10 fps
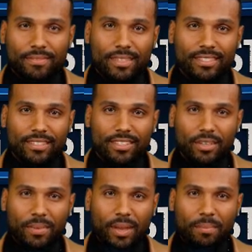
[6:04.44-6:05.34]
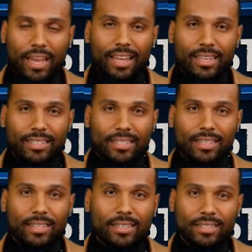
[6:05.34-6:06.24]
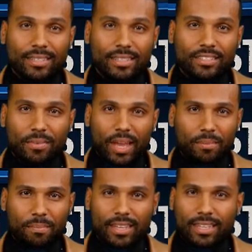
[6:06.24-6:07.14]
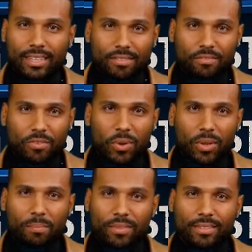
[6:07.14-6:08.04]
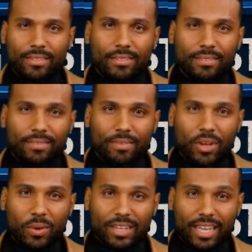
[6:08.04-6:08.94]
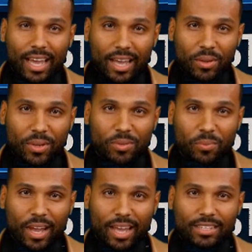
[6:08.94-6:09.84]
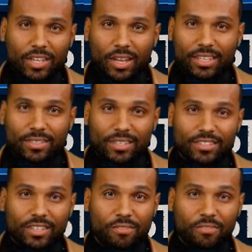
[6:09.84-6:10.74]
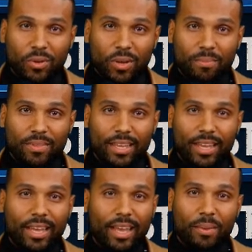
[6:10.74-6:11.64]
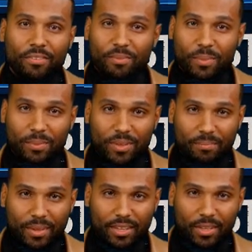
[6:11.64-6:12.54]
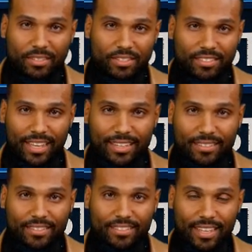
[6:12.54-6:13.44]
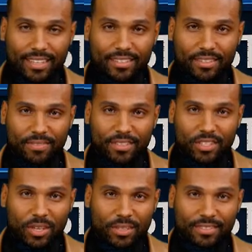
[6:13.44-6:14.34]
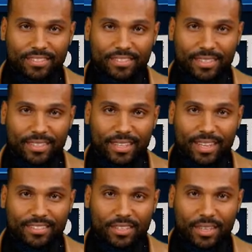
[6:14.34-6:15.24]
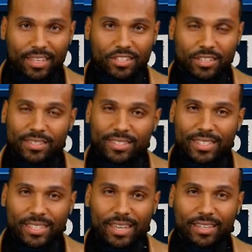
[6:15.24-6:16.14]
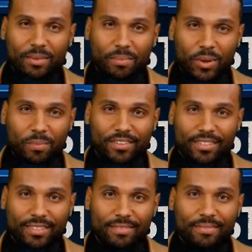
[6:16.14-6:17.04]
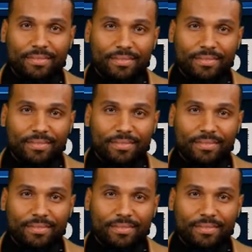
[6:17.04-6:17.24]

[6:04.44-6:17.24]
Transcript: This isn't about panic. It's about being informed. Knowing how and why target lists are formed helps the public better understand the stakes of deterrence, escalation, and diplomacy.